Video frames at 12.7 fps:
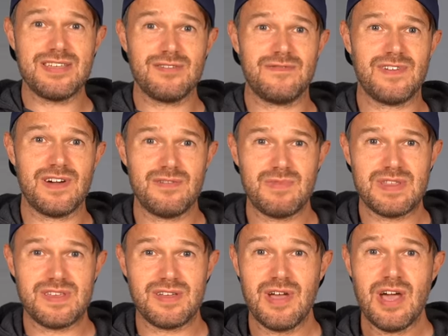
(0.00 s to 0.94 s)
your phone
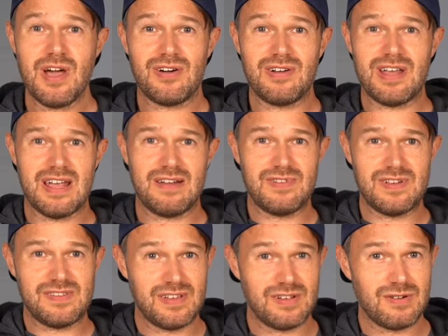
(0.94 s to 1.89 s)
with you on every
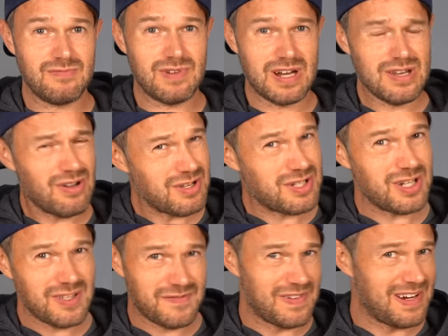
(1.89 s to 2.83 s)
single run, not
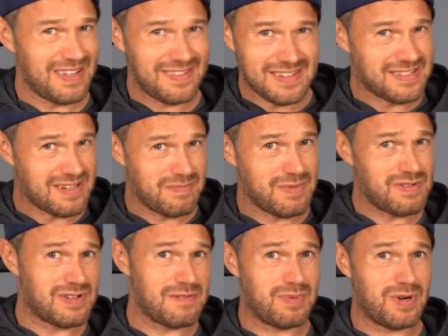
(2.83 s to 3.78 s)
just for listening to
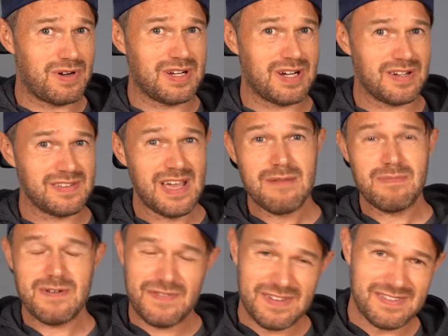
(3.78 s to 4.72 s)
music and podcasts,
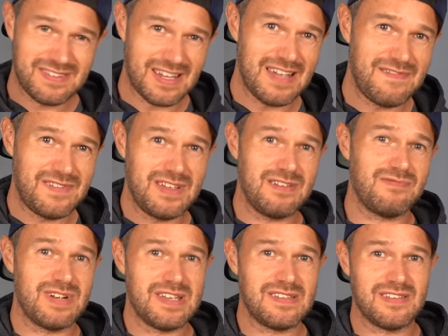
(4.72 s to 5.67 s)
but for safety
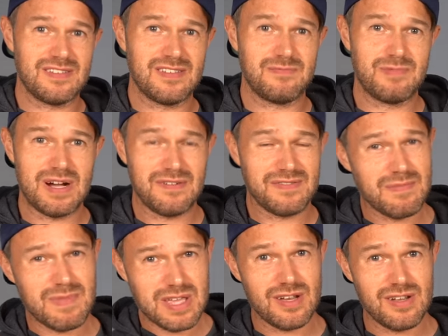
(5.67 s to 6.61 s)
reasons as well. If
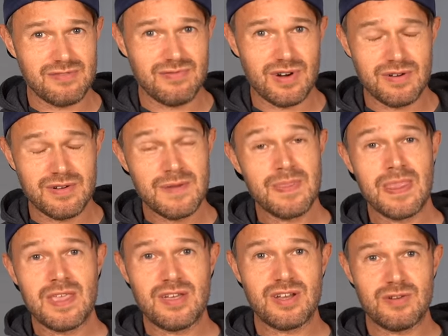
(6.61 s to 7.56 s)
something goes wrong,
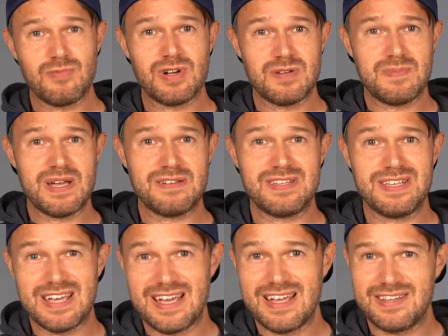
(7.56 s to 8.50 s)
you're going to want to be able to
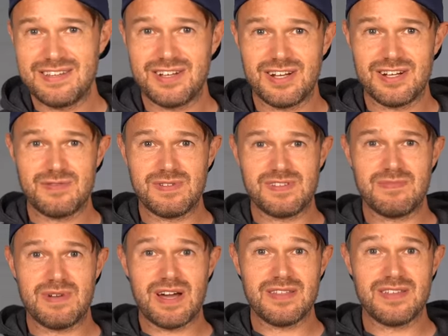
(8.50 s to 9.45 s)
get in touch with some
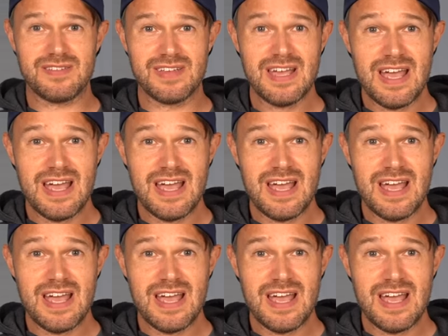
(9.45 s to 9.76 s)
others.